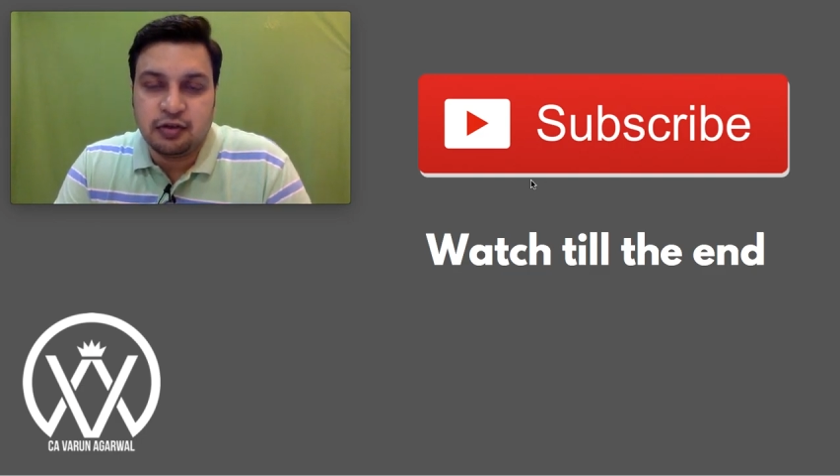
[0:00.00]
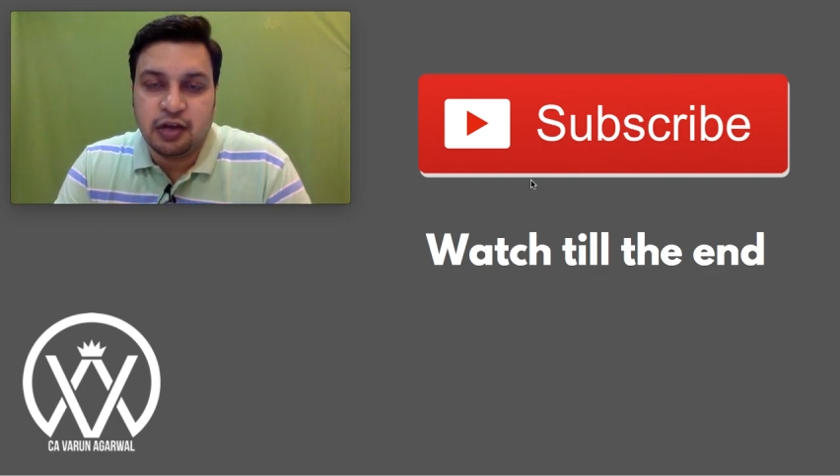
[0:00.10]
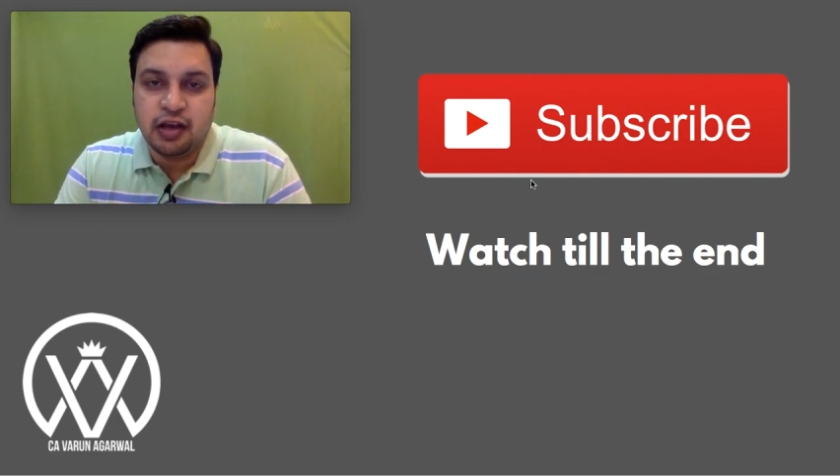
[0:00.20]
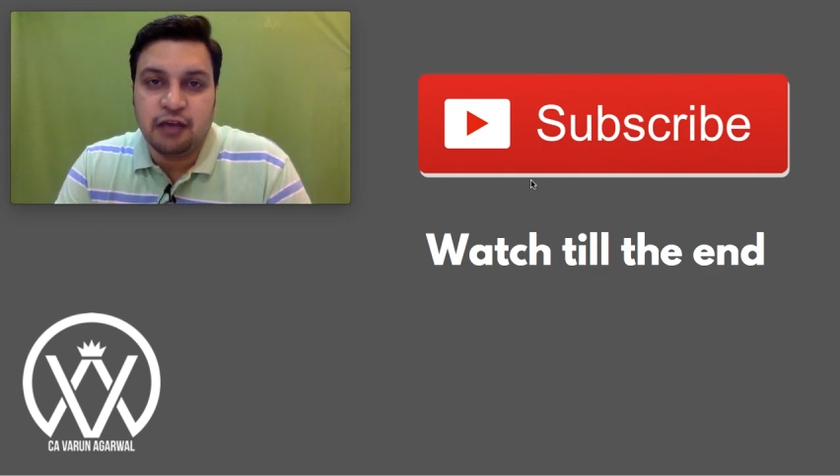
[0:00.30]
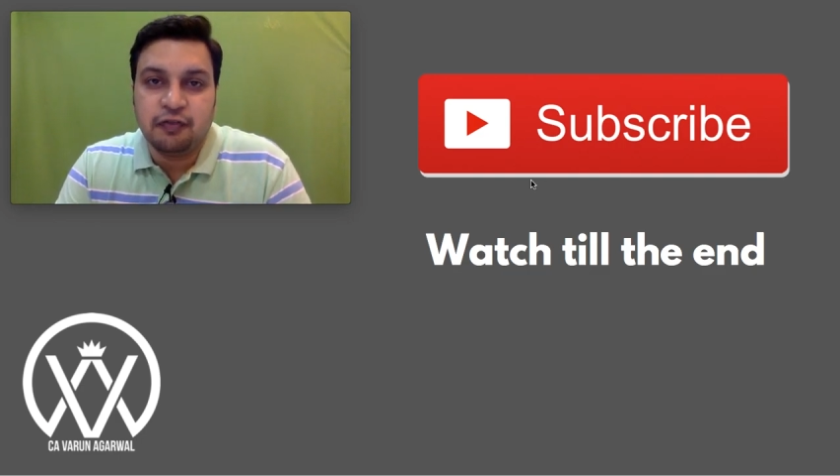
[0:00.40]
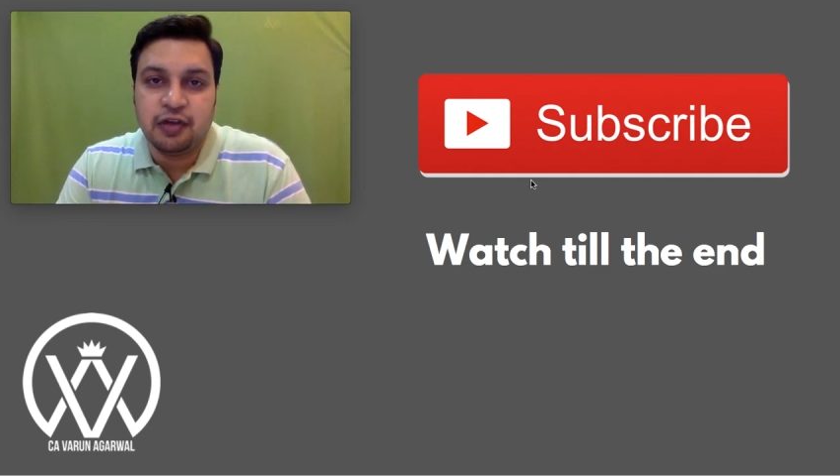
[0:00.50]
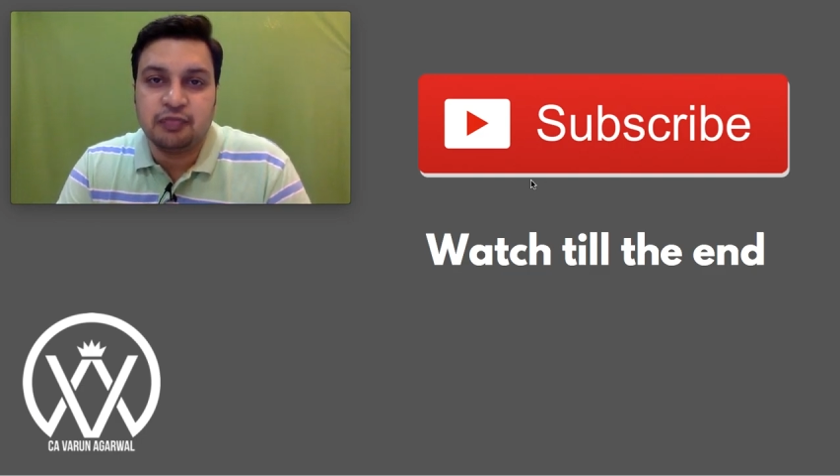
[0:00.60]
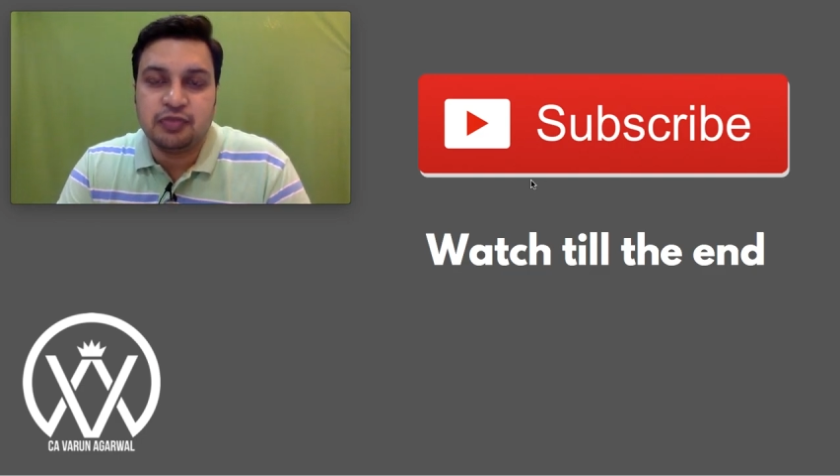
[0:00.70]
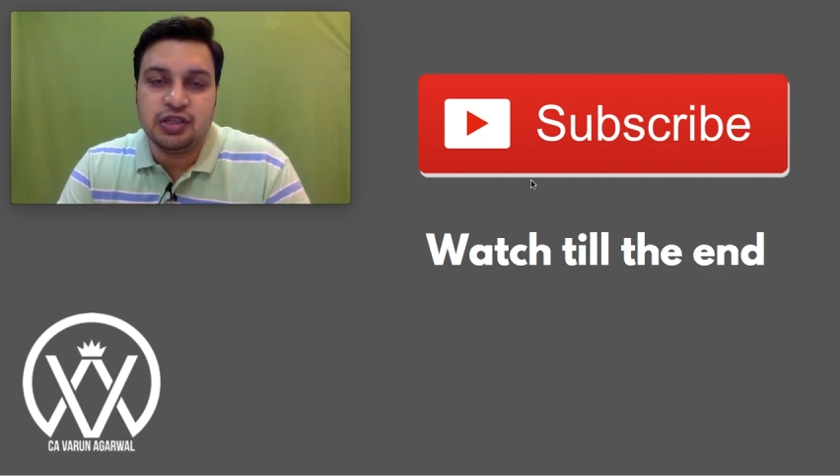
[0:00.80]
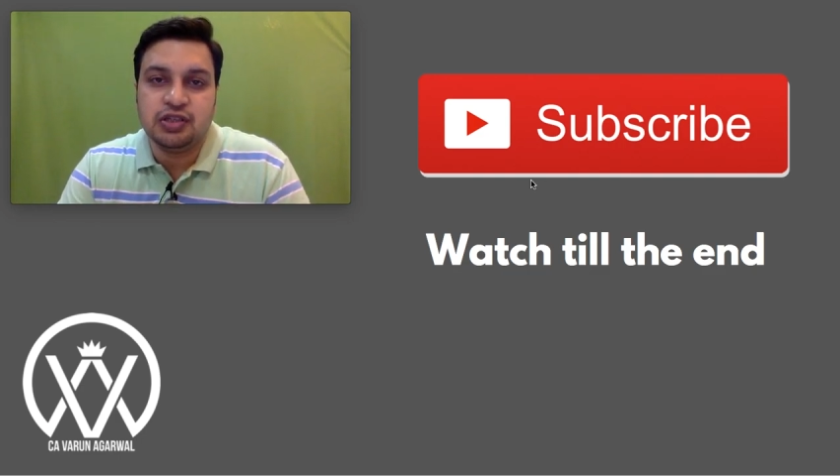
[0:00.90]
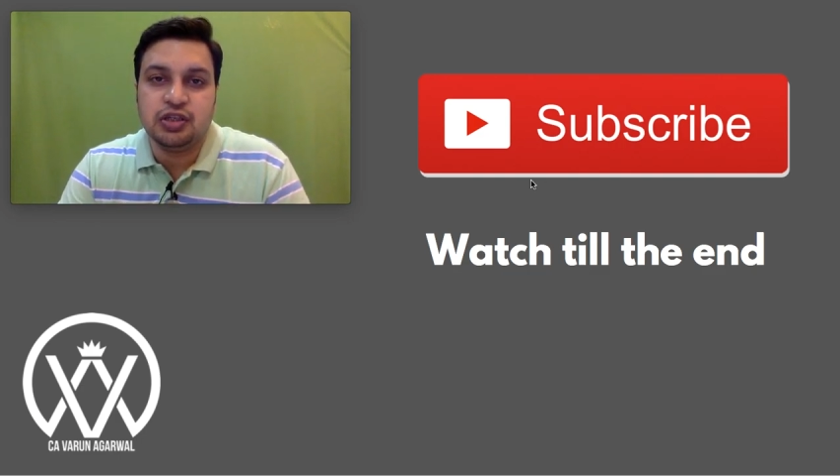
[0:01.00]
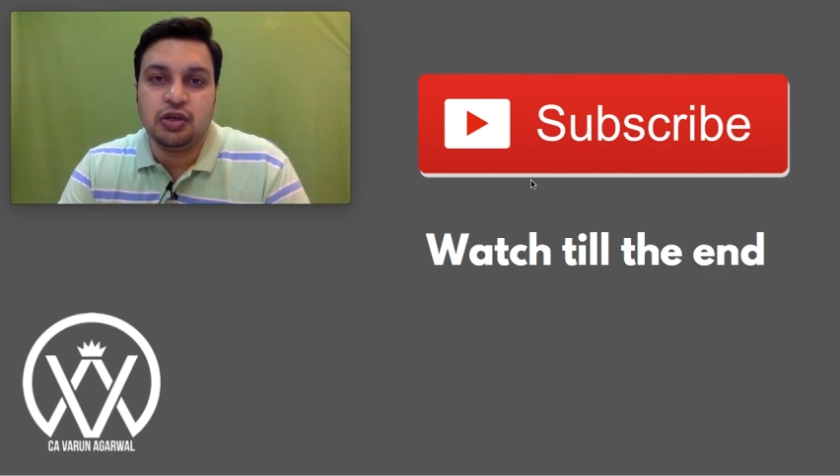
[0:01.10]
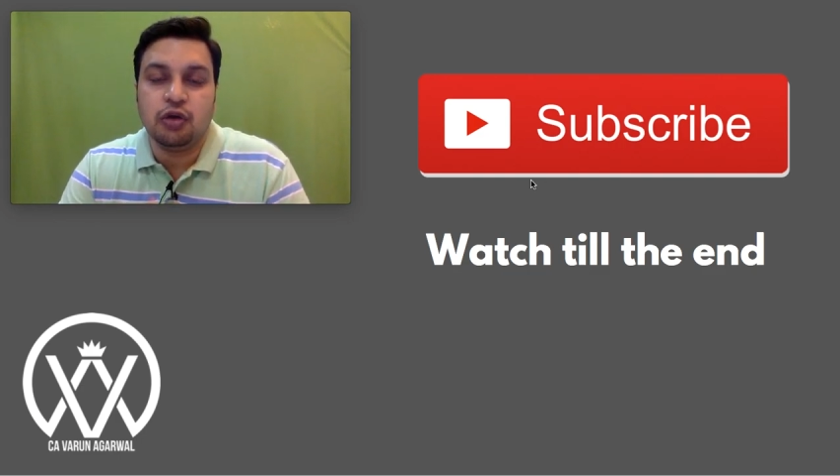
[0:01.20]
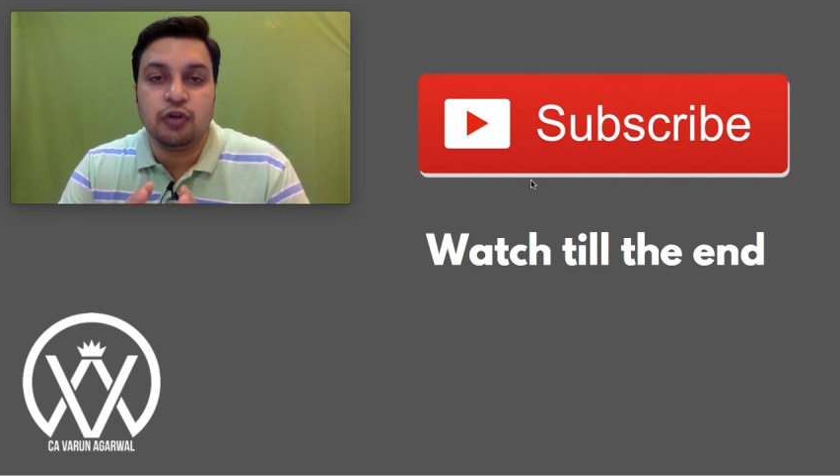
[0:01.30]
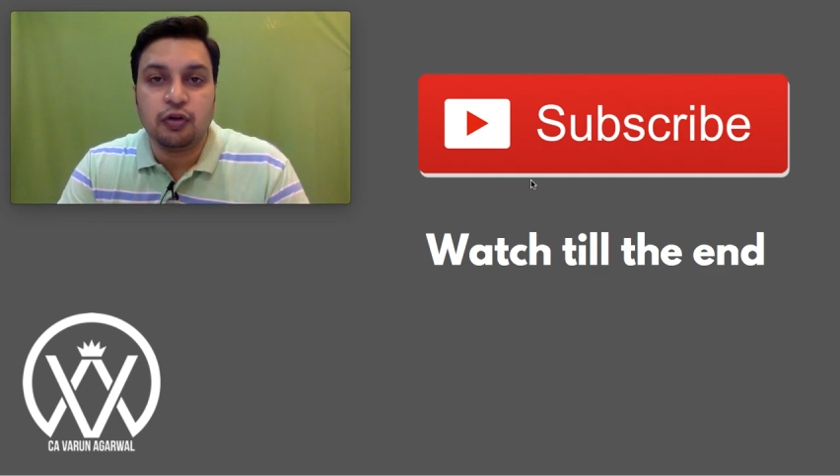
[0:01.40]

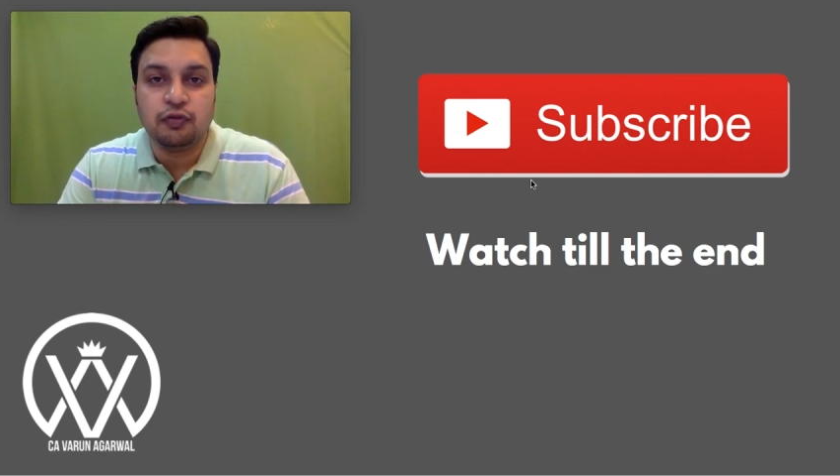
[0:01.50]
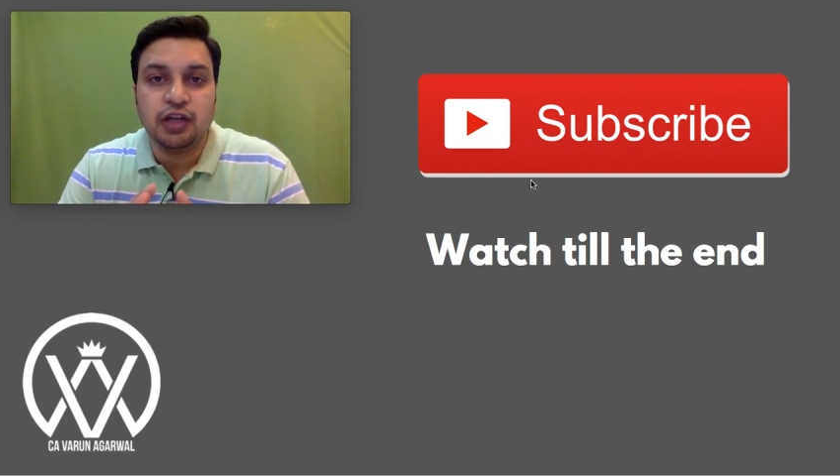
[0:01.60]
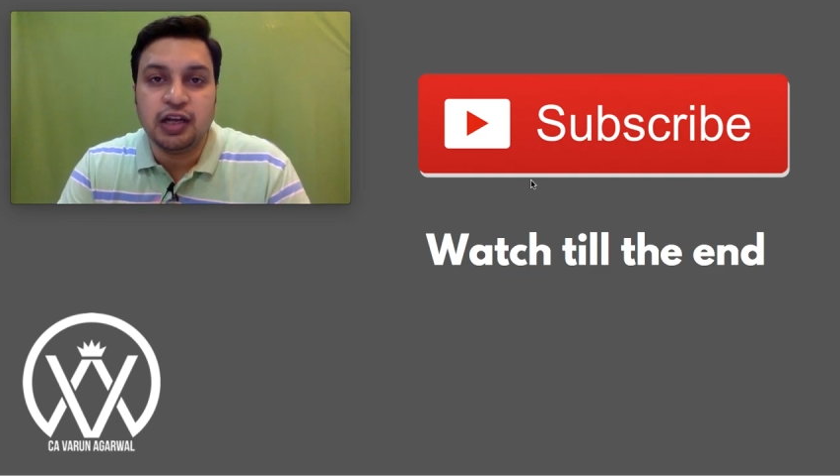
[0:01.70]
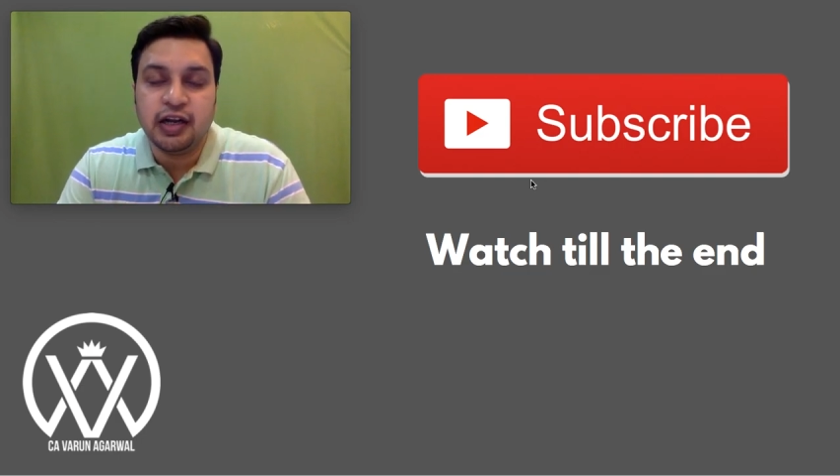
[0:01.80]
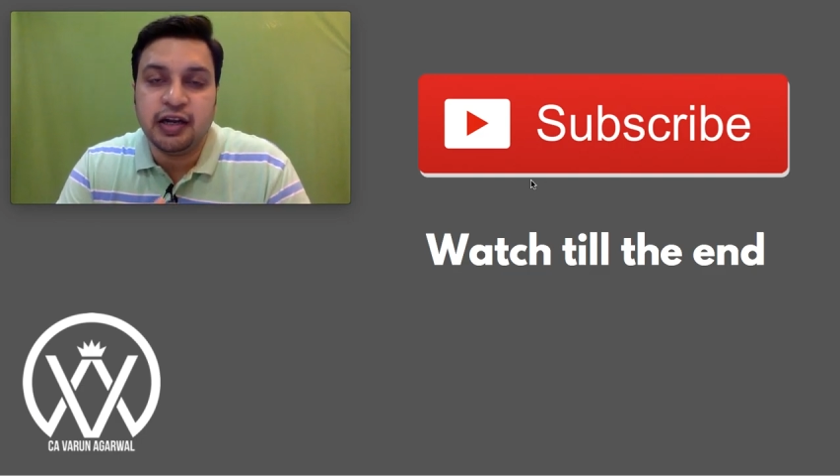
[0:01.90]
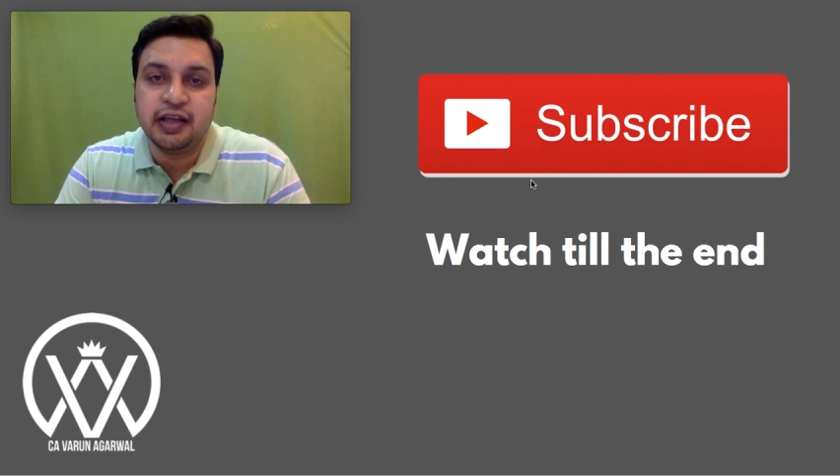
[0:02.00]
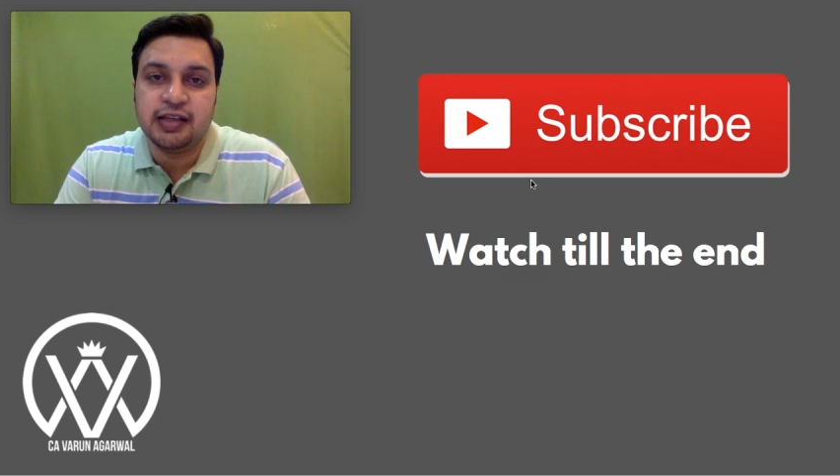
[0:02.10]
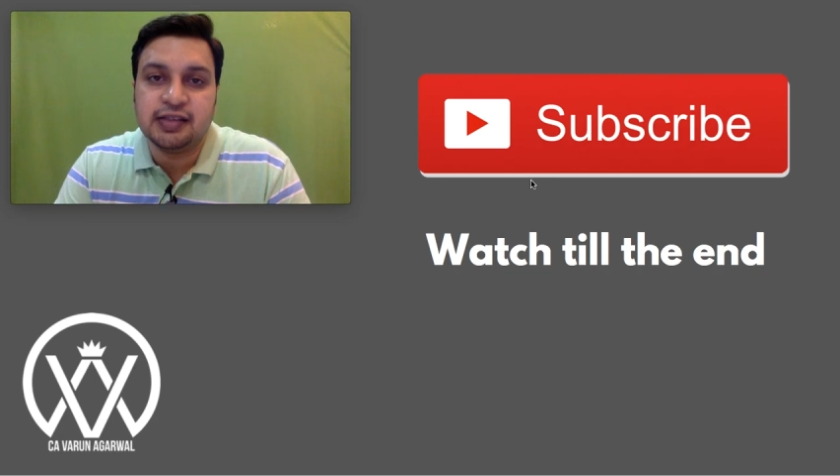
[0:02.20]
FMCG or one of the leading